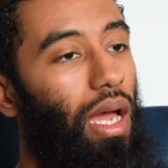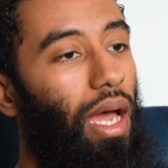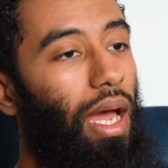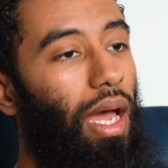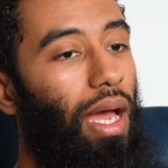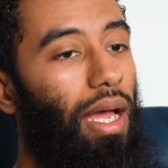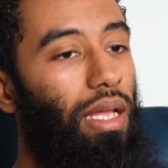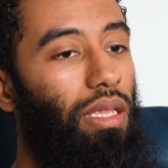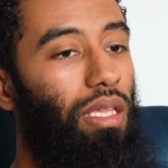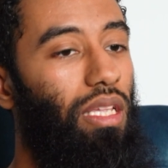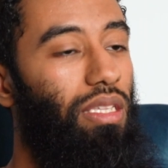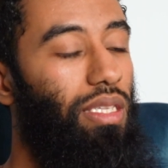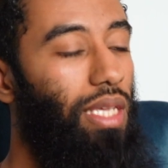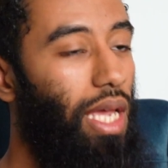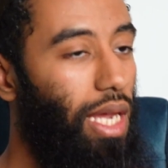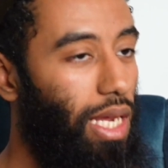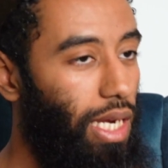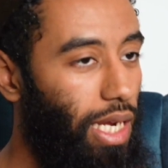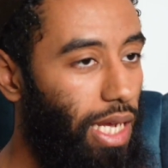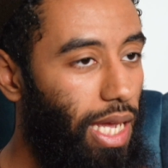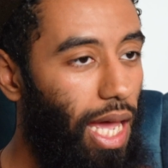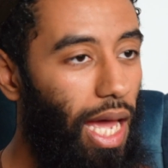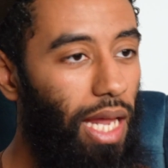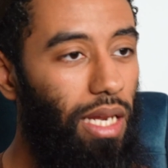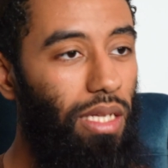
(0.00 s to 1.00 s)
and the
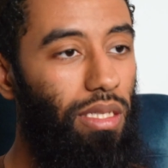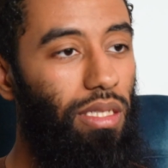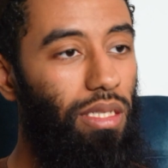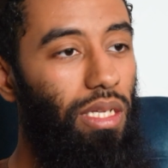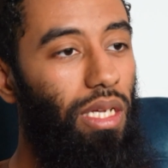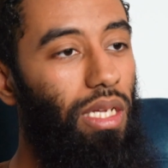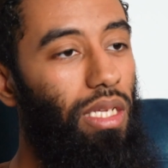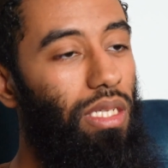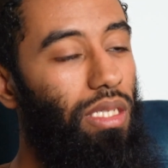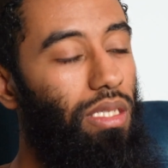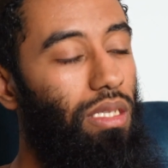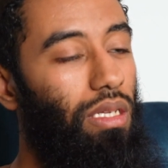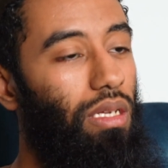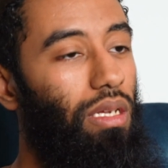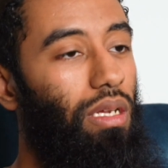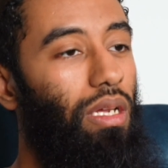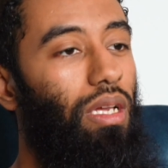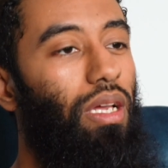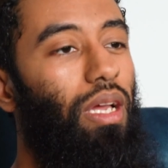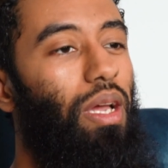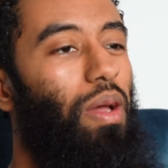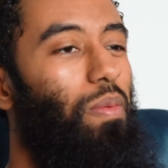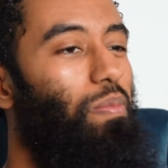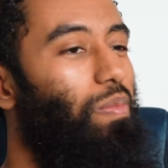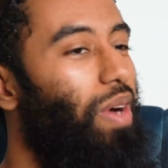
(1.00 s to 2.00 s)
technicalities,
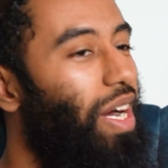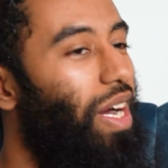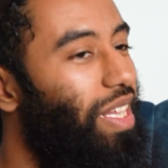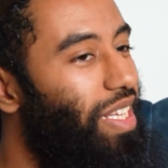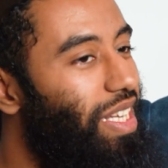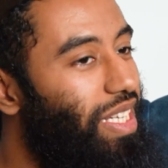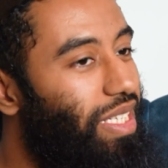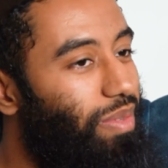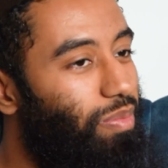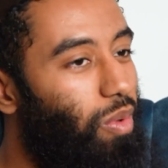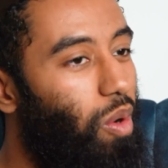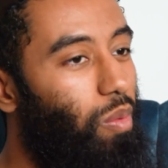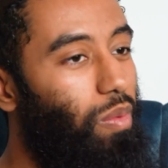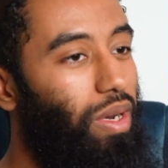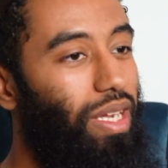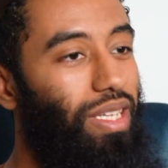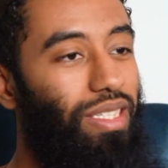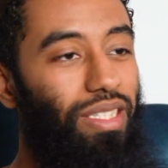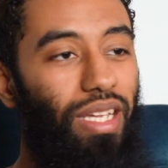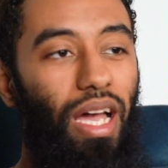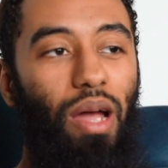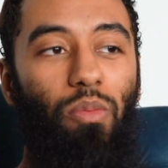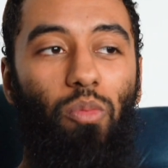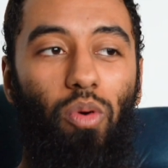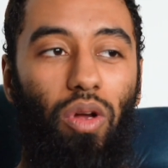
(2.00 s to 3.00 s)
but at this moment in
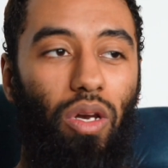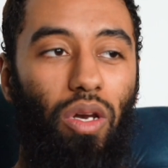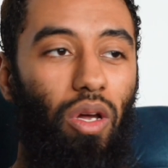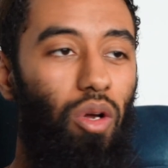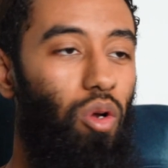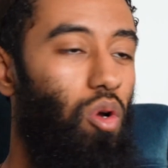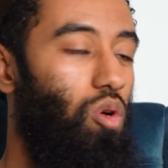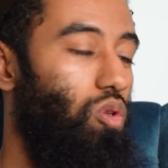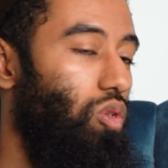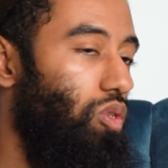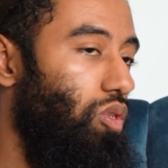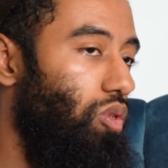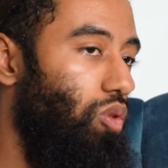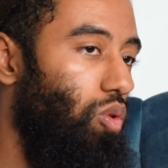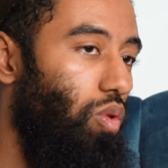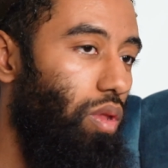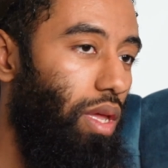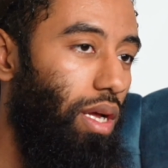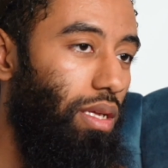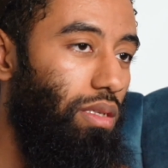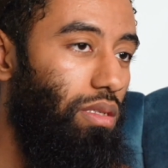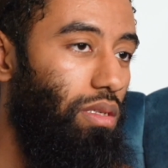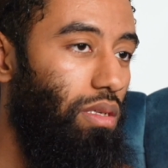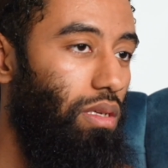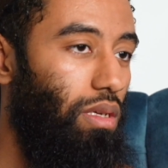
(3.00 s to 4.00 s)
time, we're not going to do
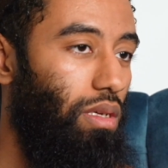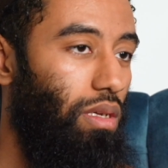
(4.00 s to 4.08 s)
that.